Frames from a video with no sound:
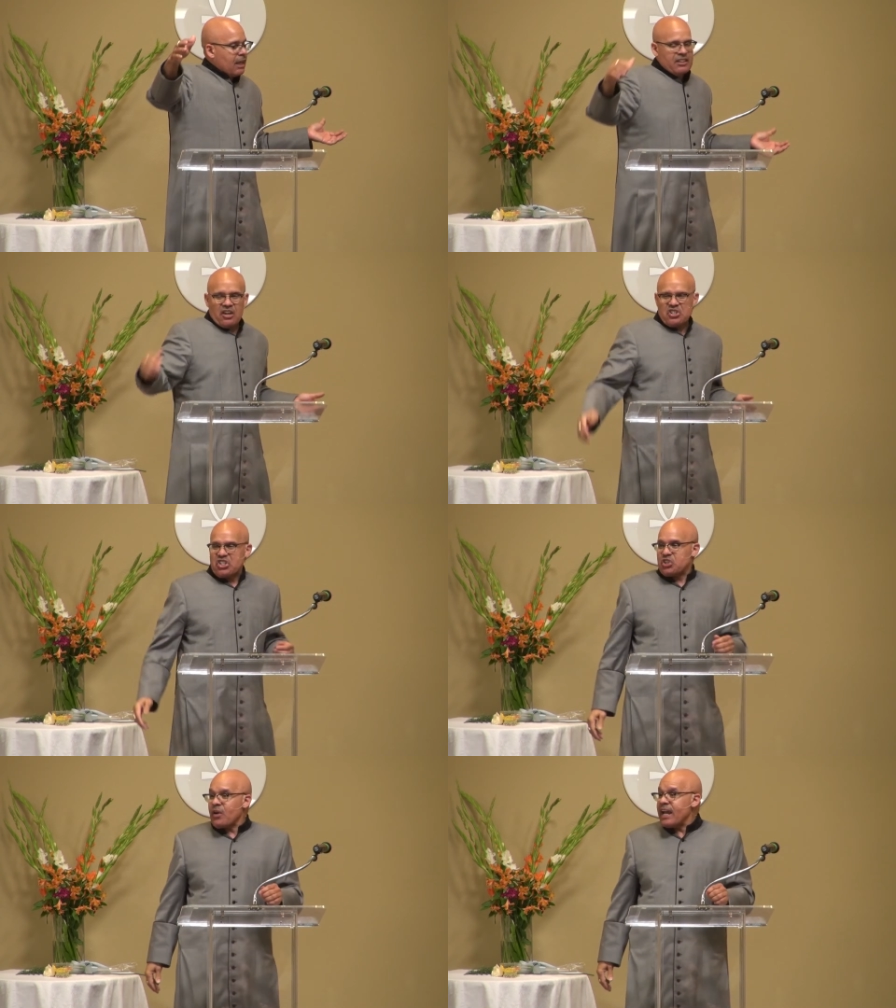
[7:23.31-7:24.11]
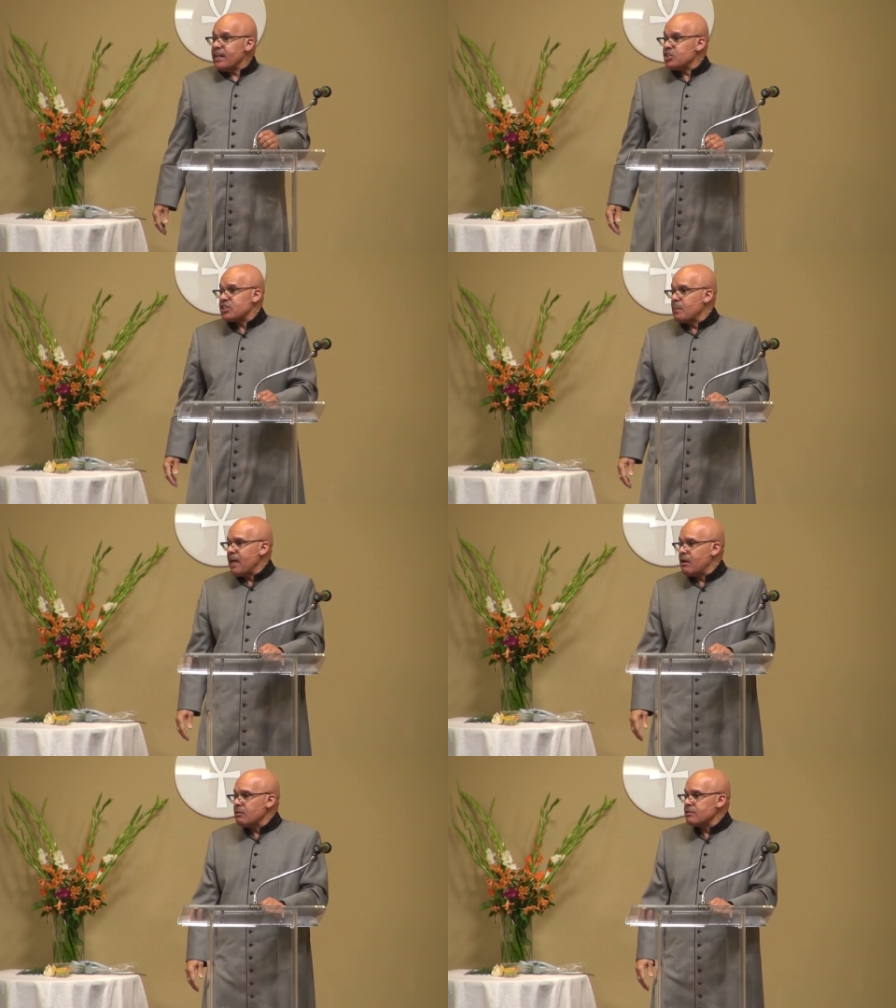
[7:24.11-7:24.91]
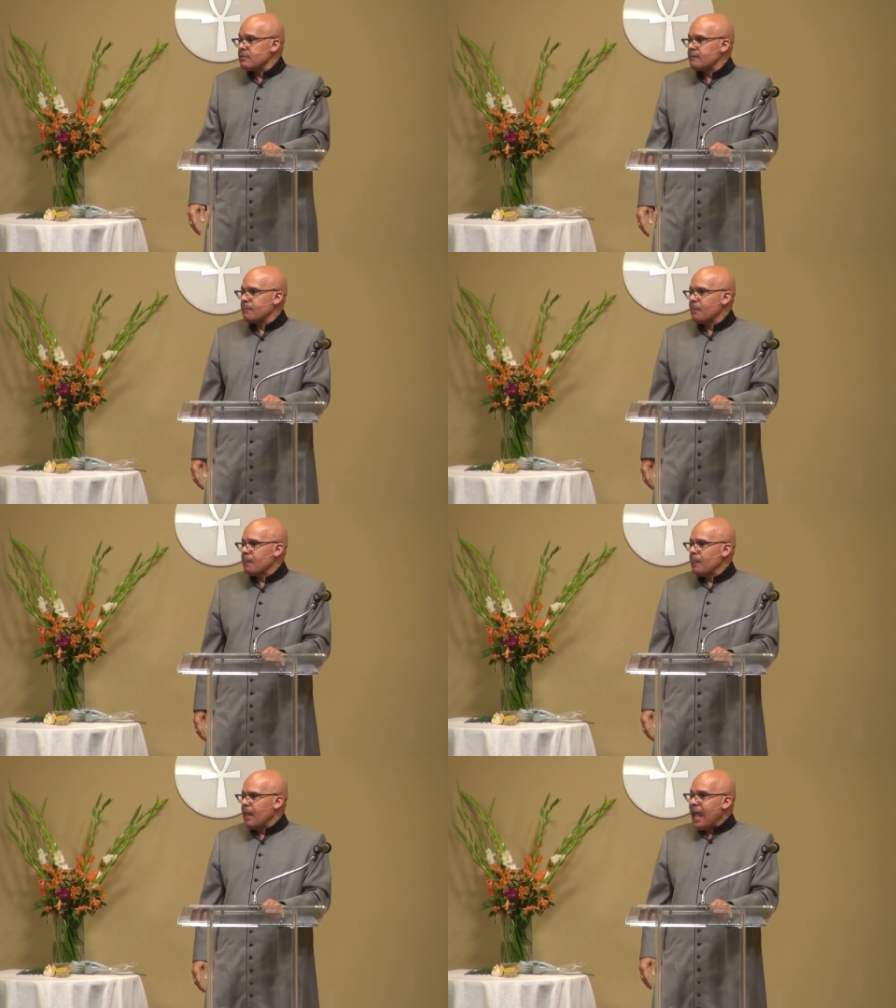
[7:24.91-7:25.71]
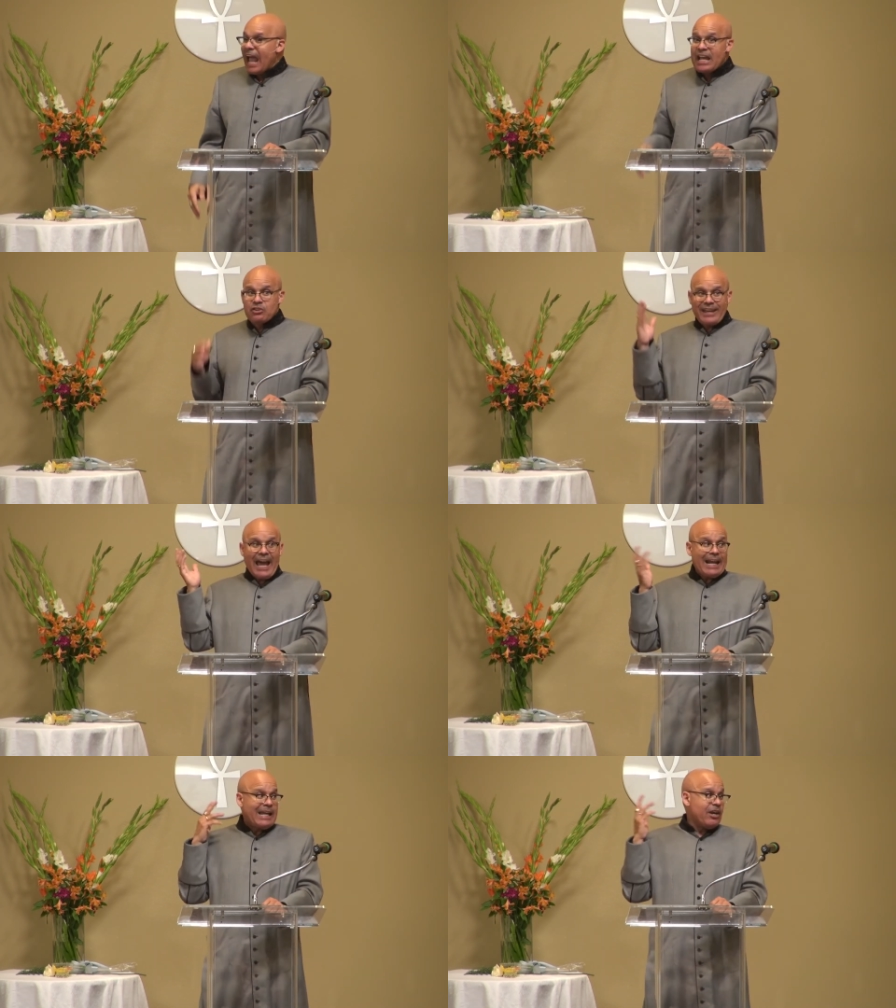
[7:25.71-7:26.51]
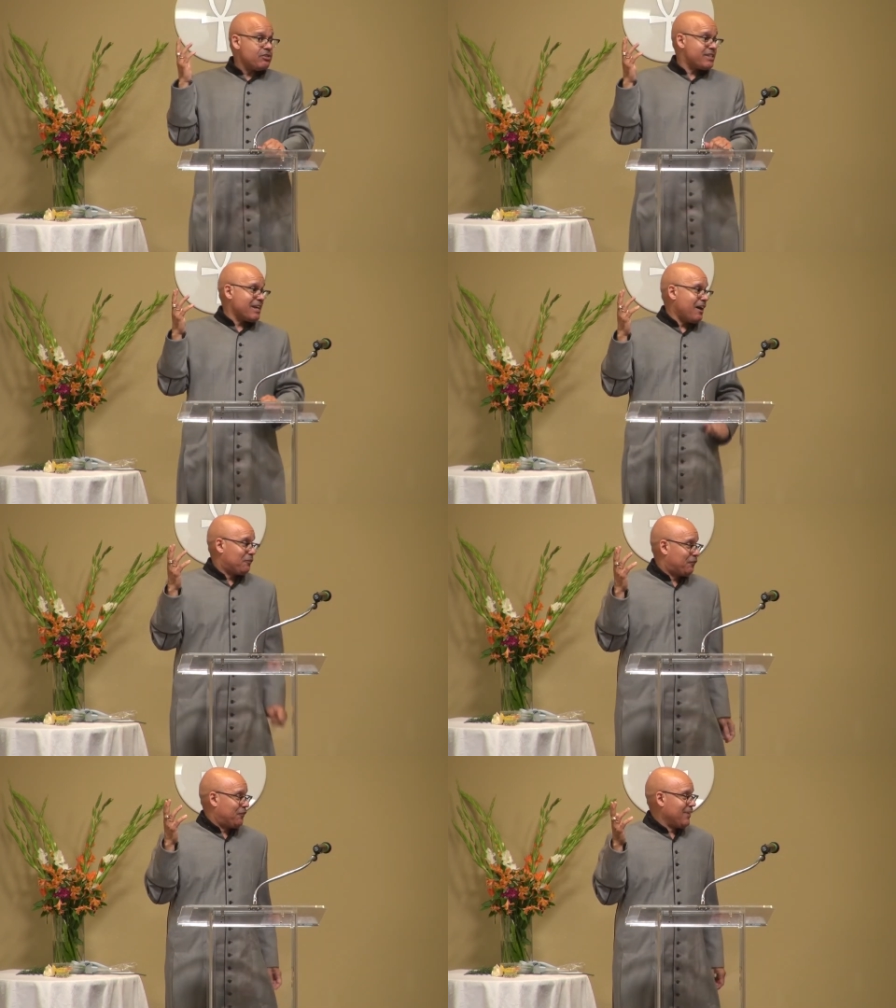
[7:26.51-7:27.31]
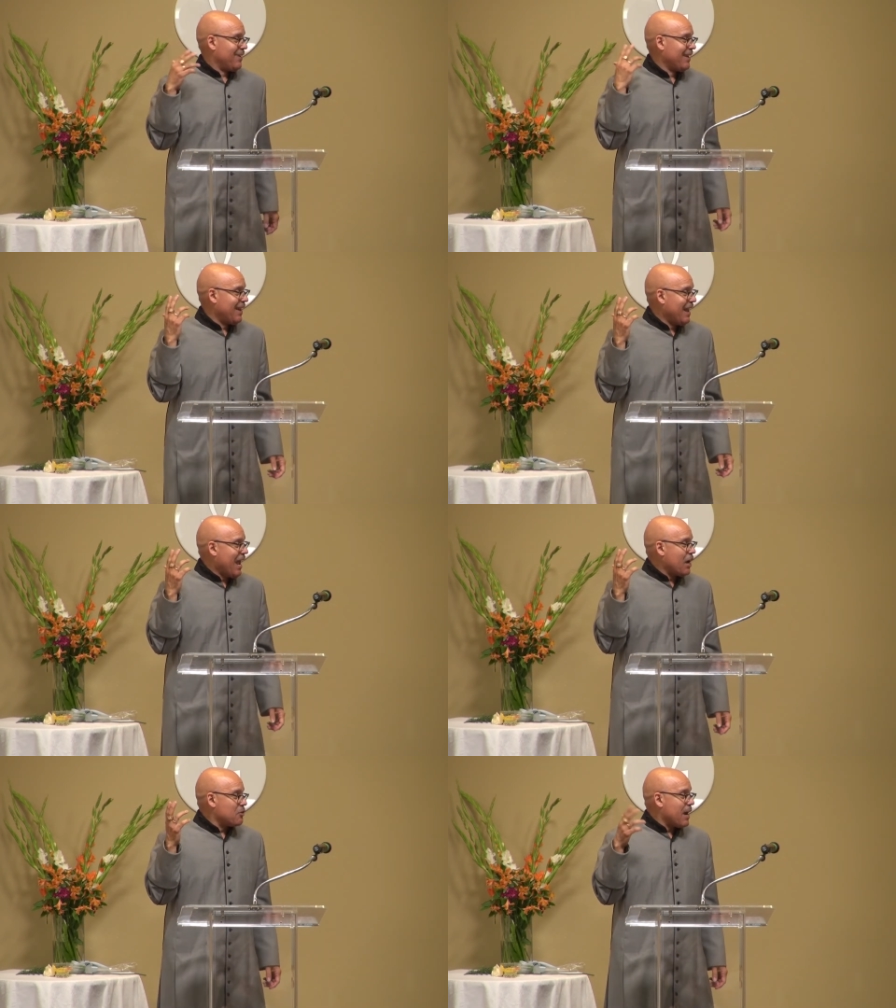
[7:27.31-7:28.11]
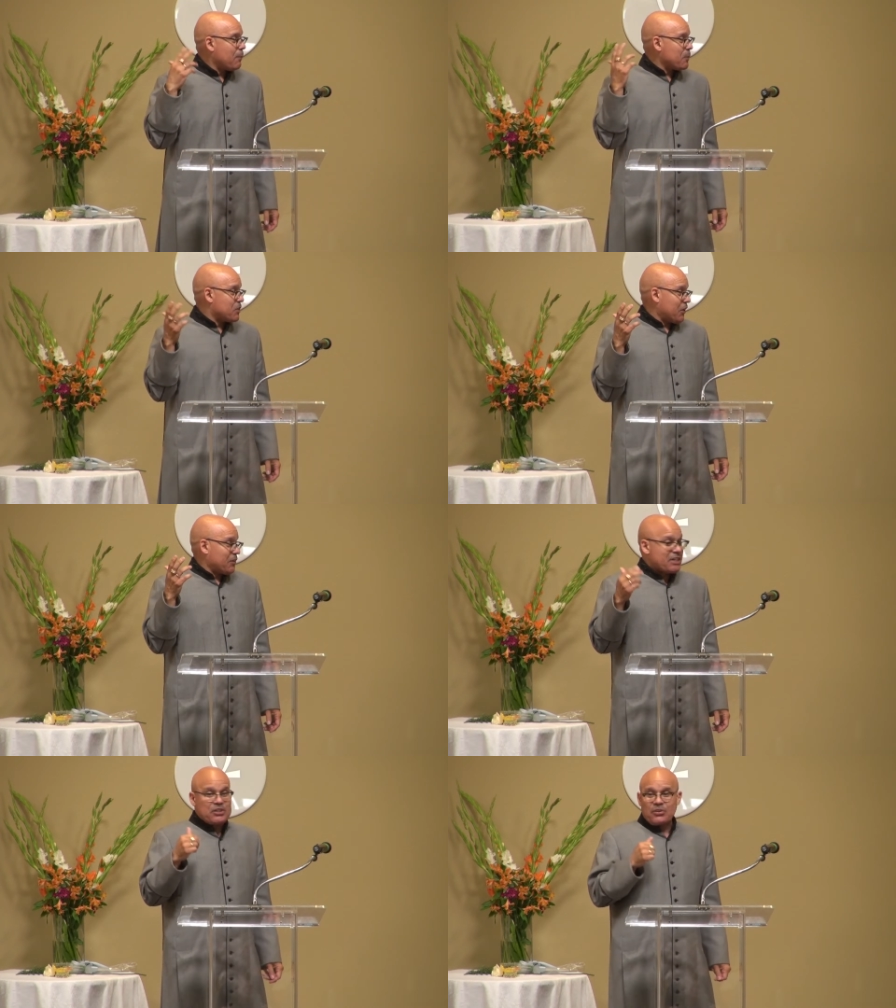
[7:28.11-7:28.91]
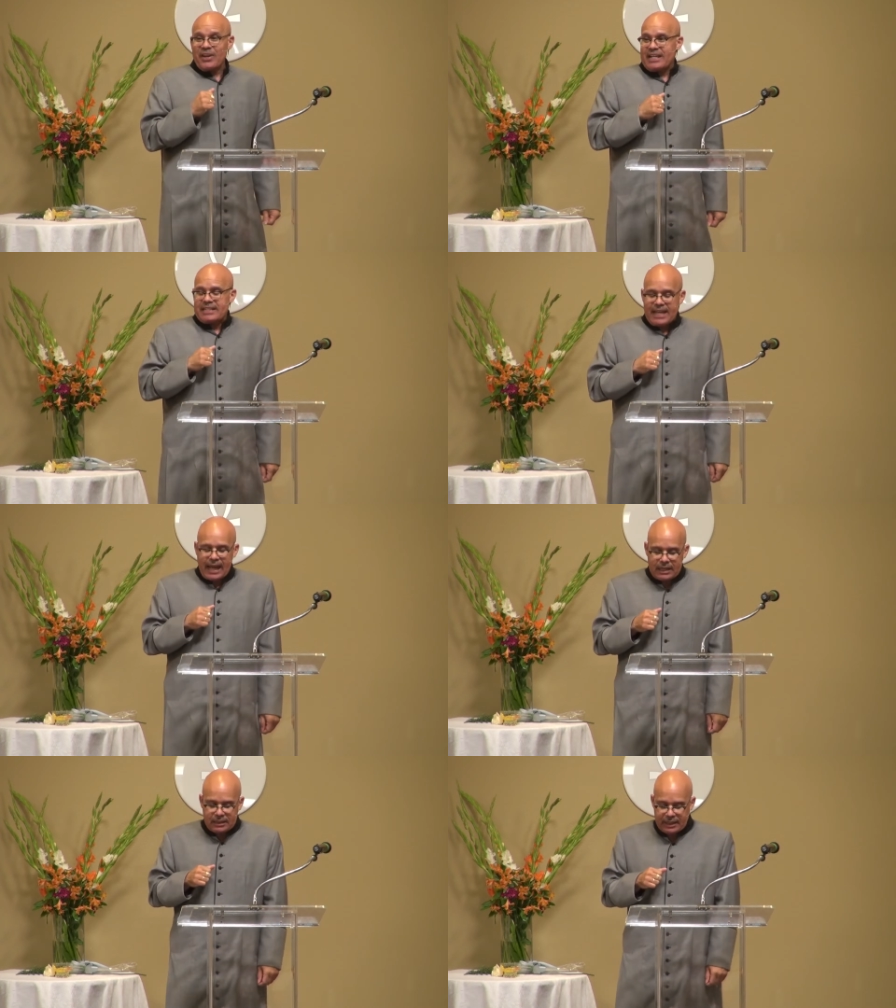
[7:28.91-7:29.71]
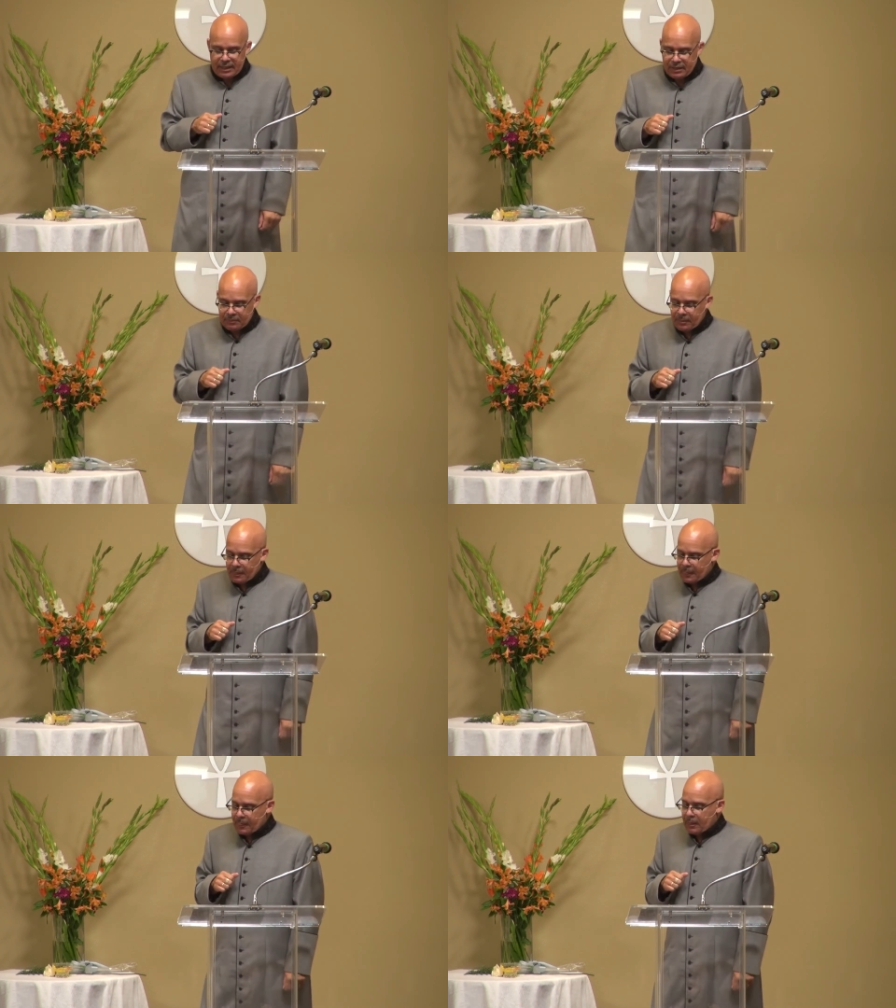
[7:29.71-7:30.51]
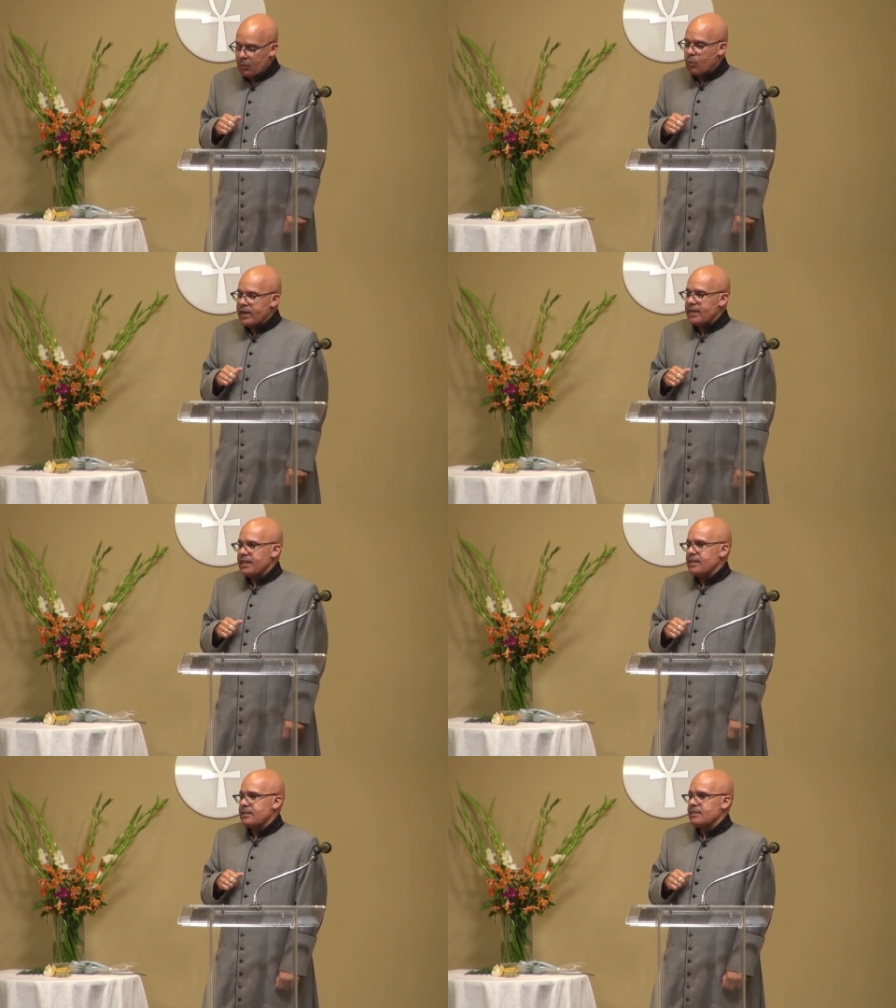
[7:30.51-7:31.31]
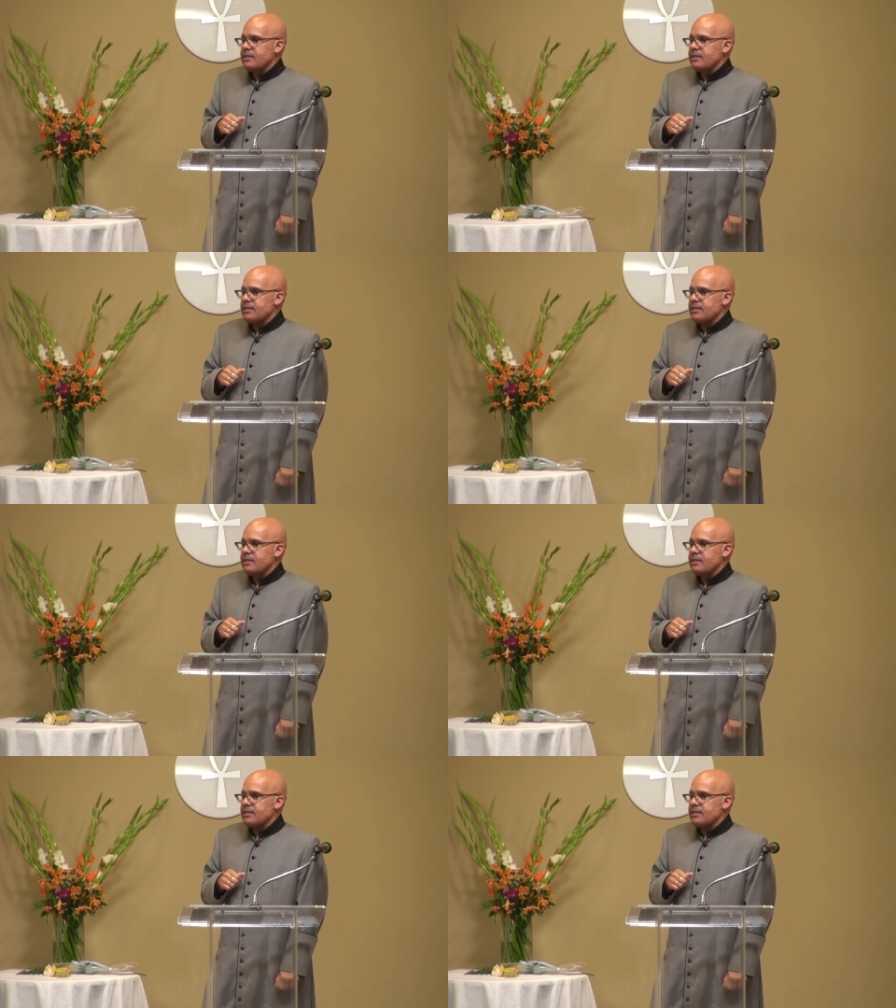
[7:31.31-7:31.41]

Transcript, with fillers: There's strange smells, and you kind of hear stuff, and you're not particularly sure exactly what it is.